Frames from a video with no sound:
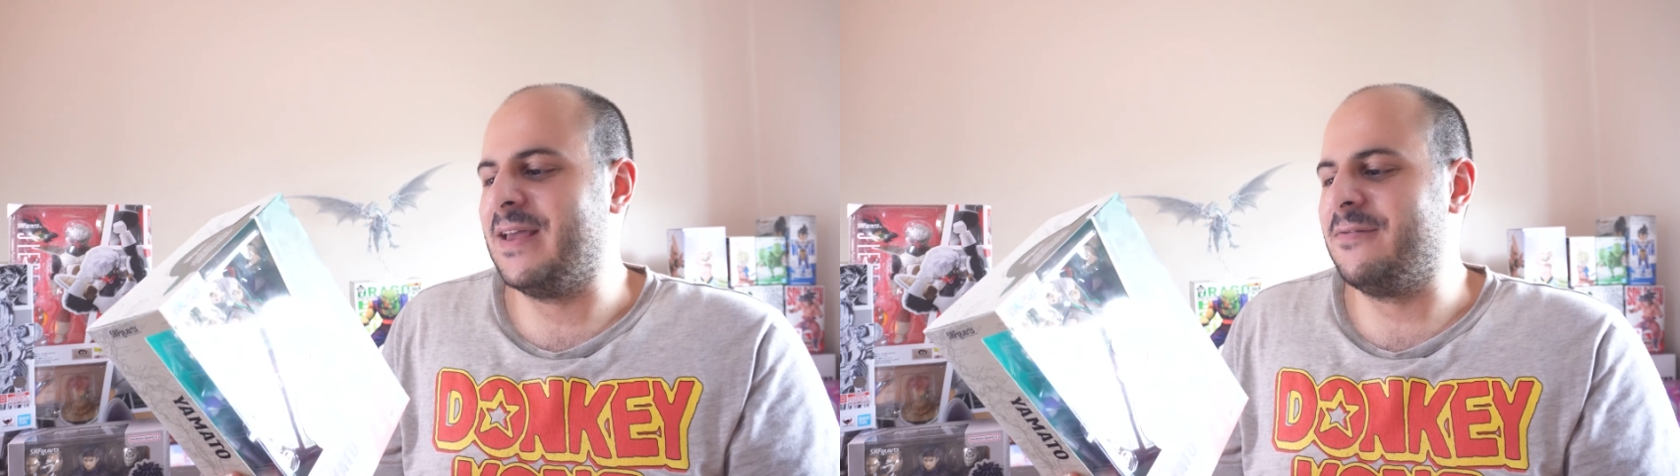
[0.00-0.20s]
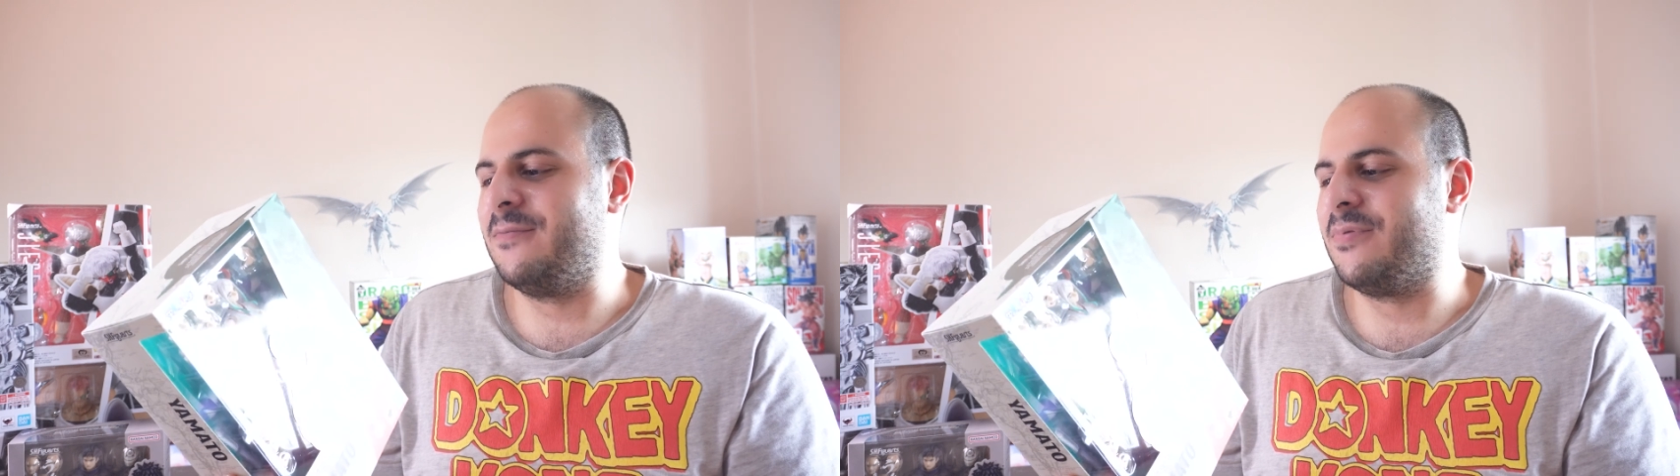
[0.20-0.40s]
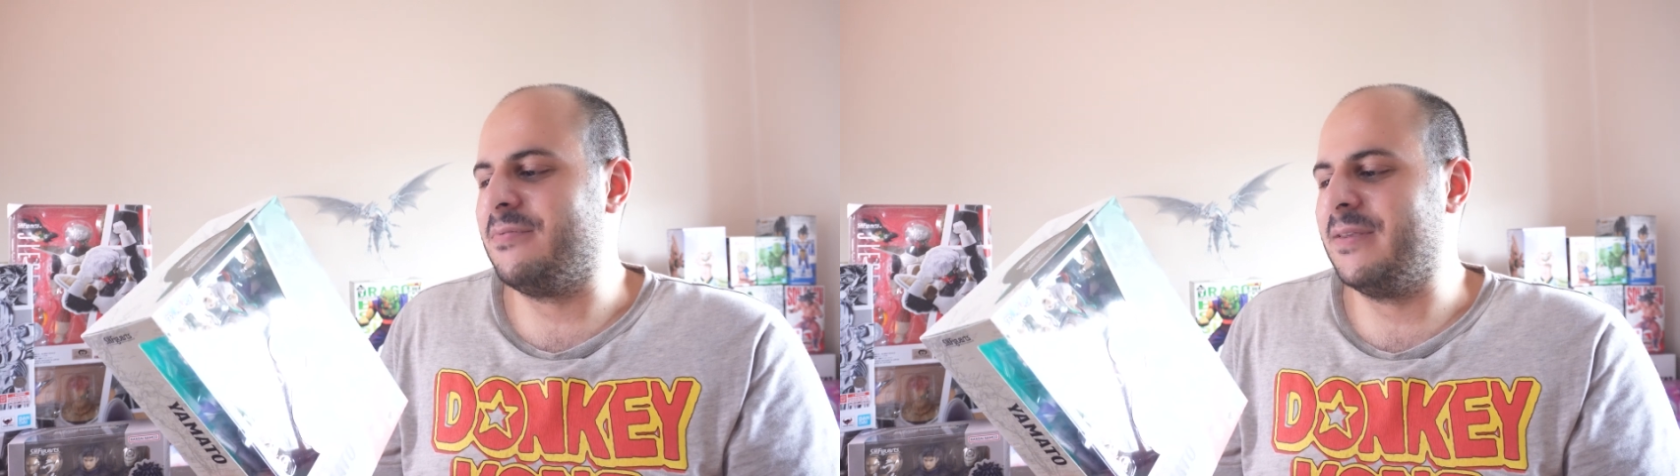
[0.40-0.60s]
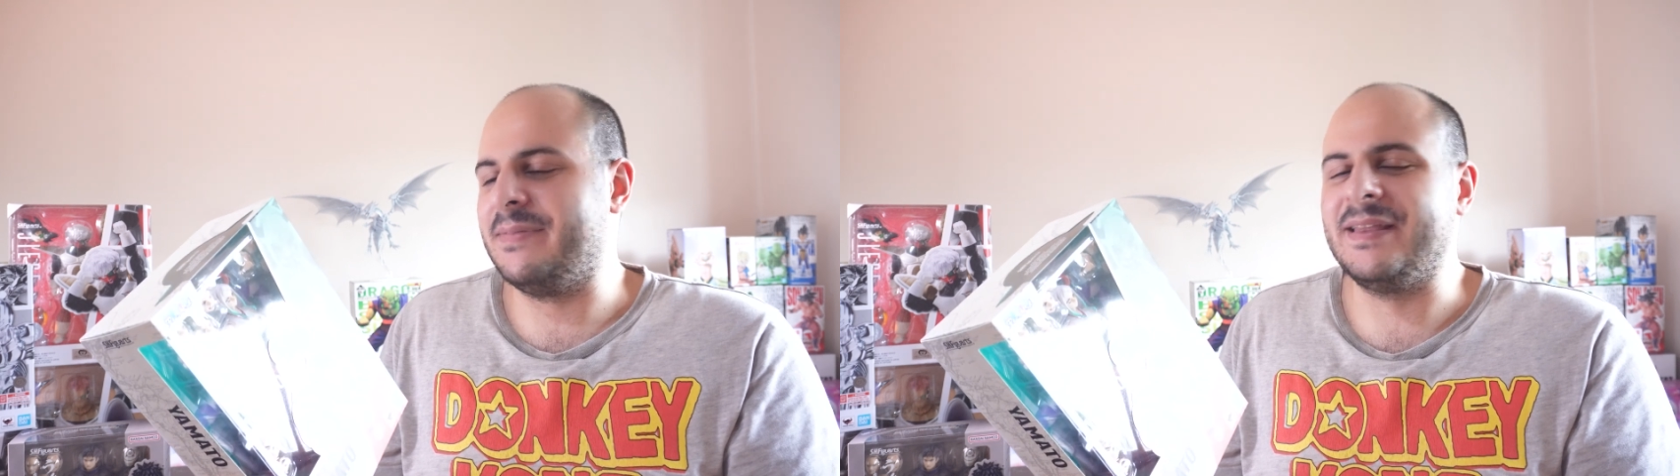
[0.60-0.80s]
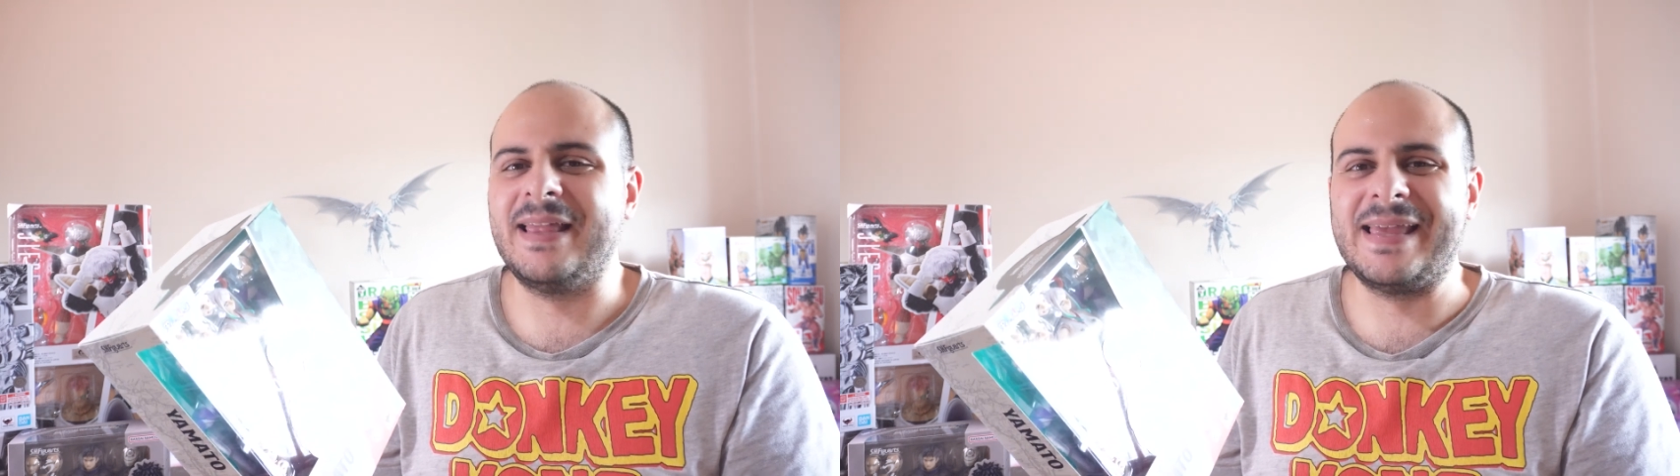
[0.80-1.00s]
that will probably
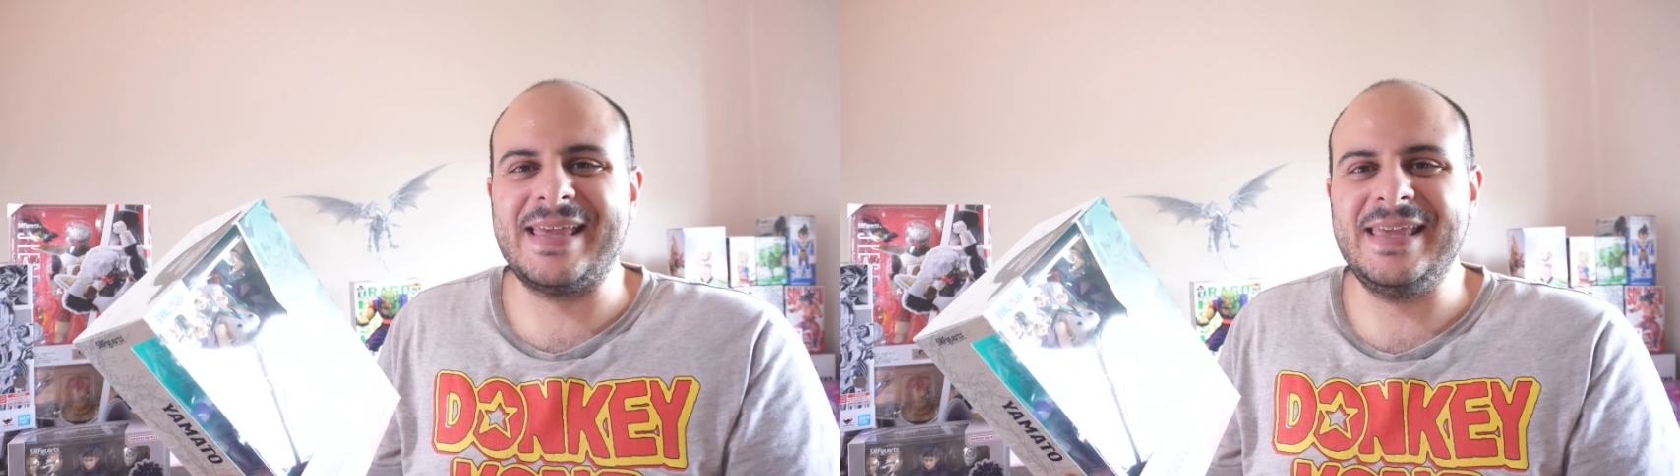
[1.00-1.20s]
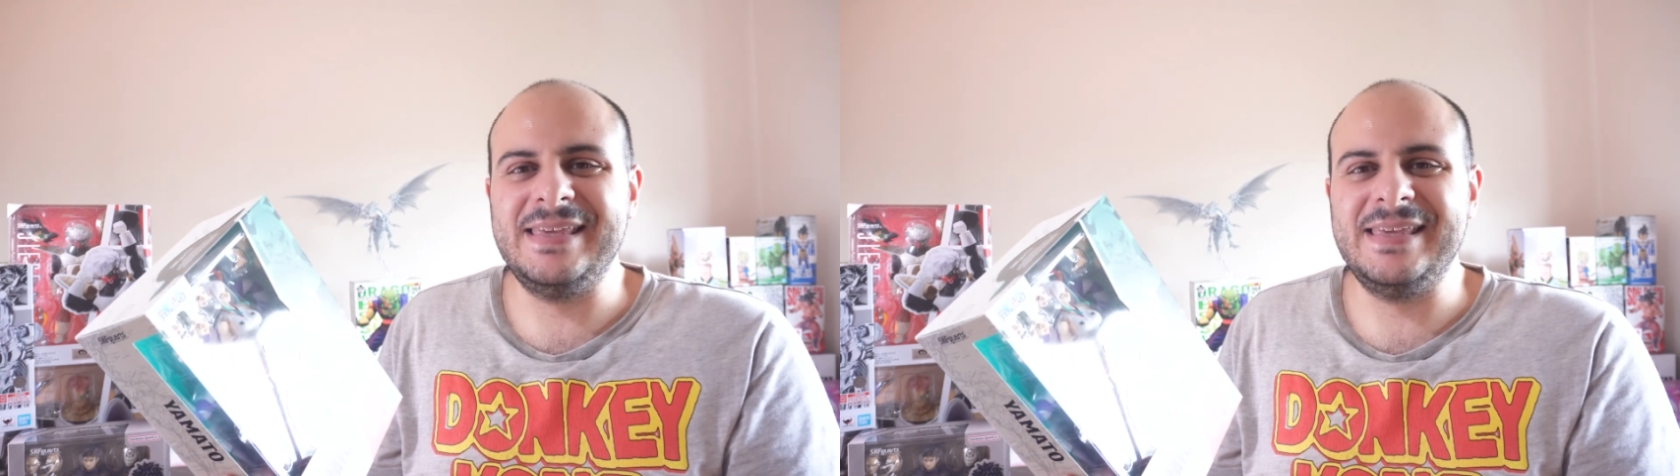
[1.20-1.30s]
be like